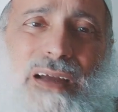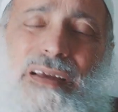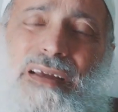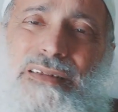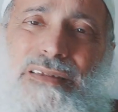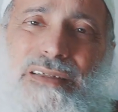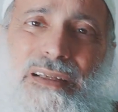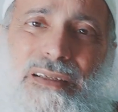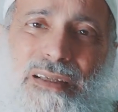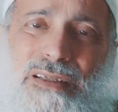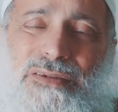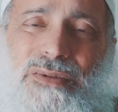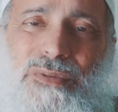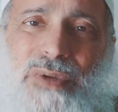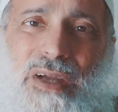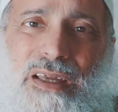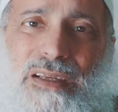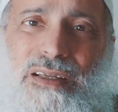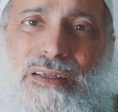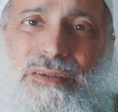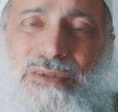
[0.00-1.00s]
I ask Allah
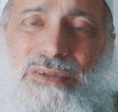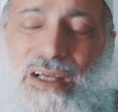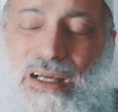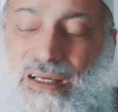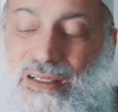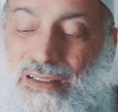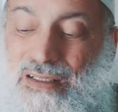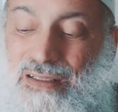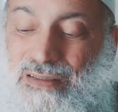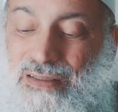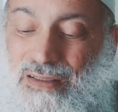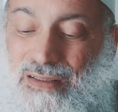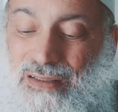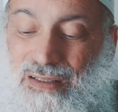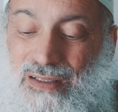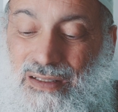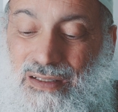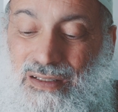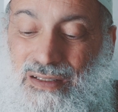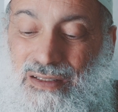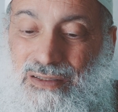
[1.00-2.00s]
subhanahu wa ta'ala
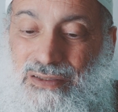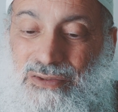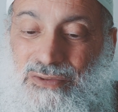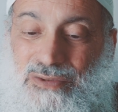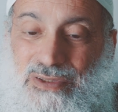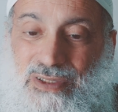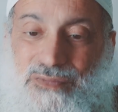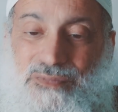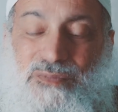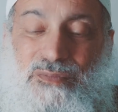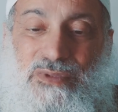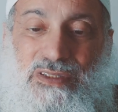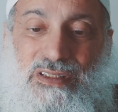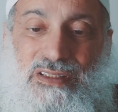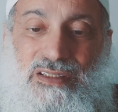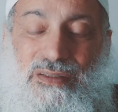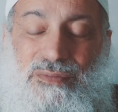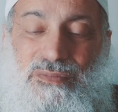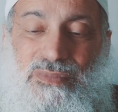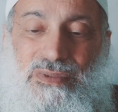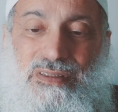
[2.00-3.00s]
to give
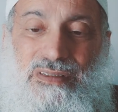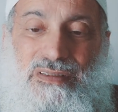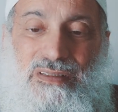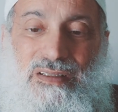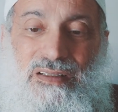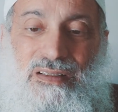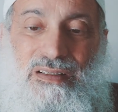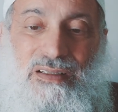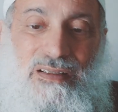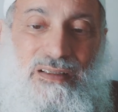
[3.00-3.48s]
Muslims